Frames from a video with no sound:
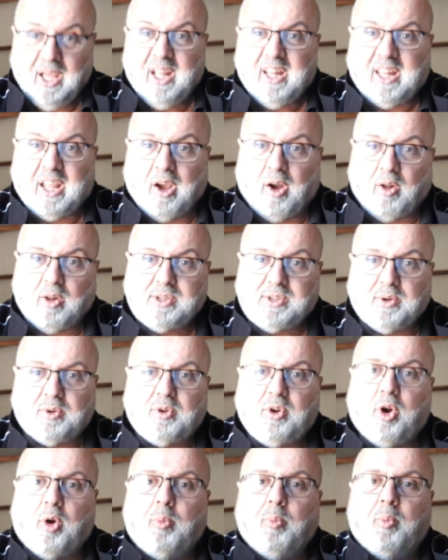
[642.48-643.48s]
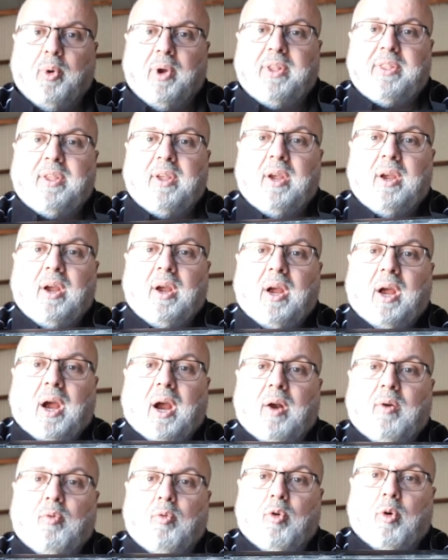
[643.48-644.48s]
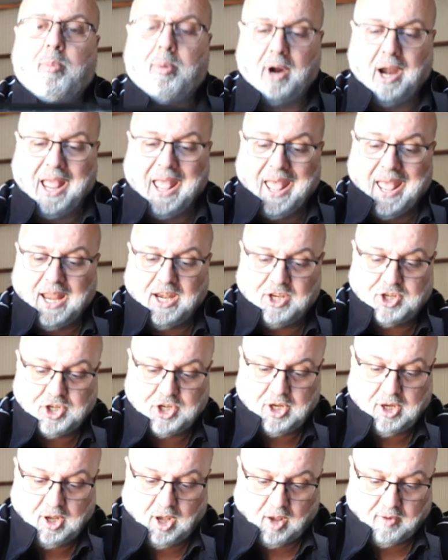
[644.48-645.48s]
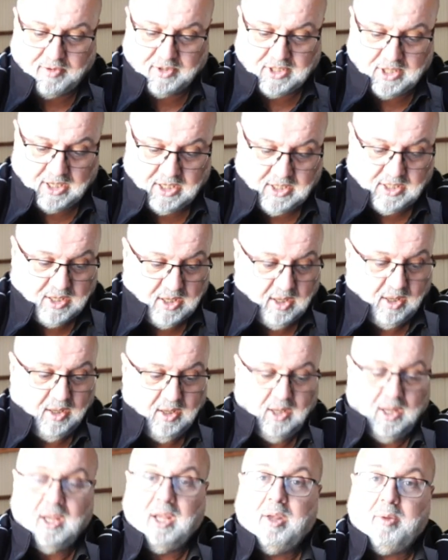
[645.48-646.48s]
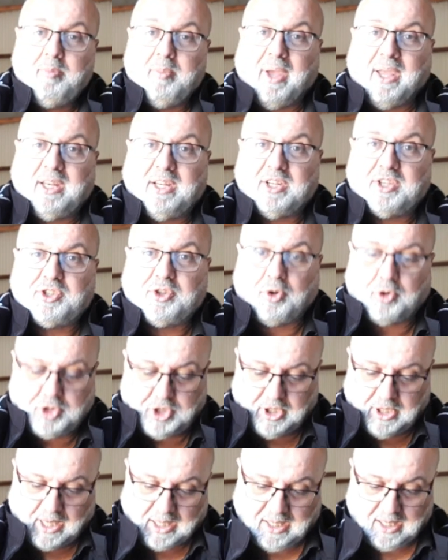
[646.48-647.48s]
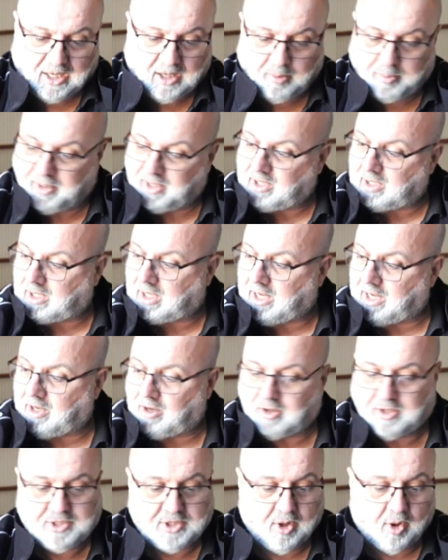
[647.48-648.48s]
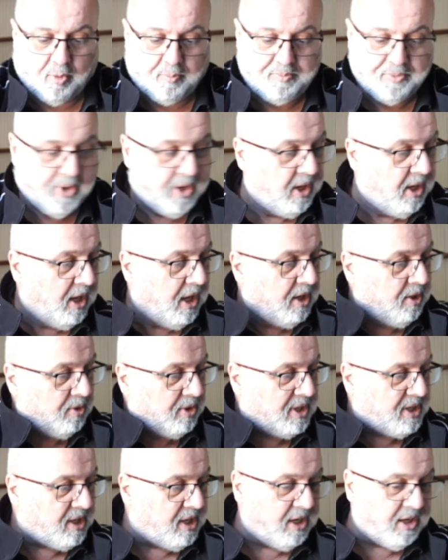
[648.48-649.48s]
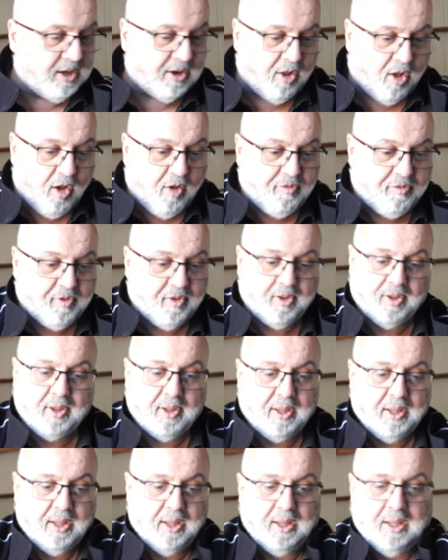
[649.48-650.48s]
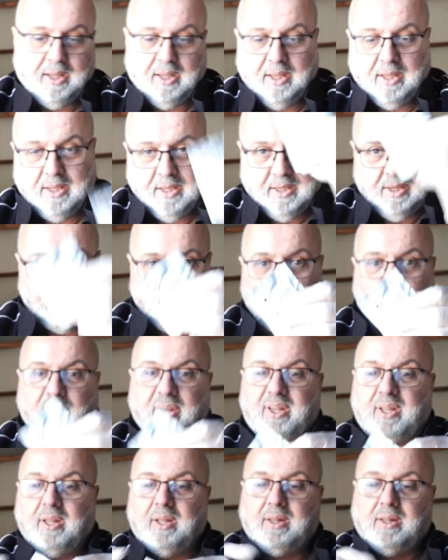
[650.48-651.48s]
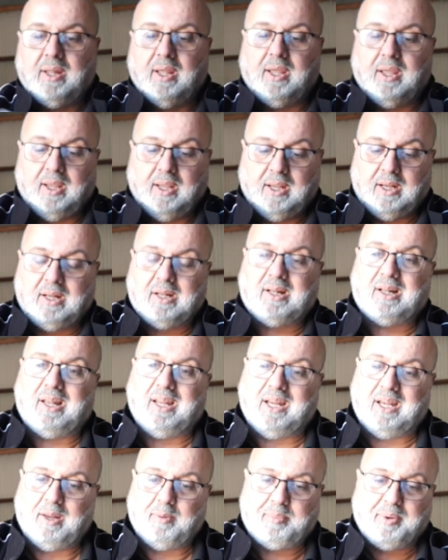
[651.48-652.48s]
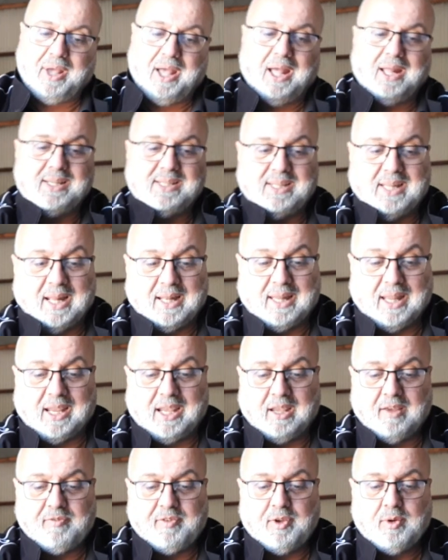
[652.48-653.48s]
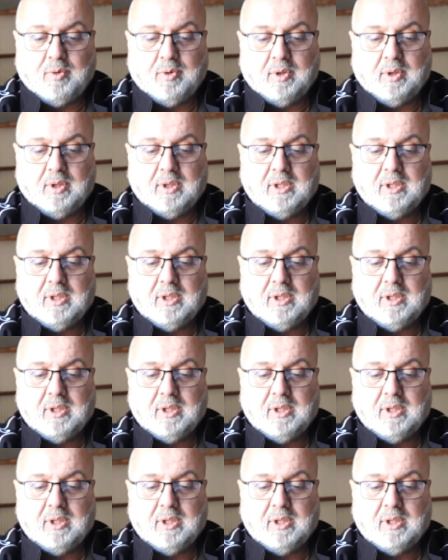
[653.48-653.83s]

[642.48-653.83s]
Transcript: They also come with a rubber edge, obviously, to make the suction that little bit cleaner. So I'm going to clean it off with the cleaning pads that they give you.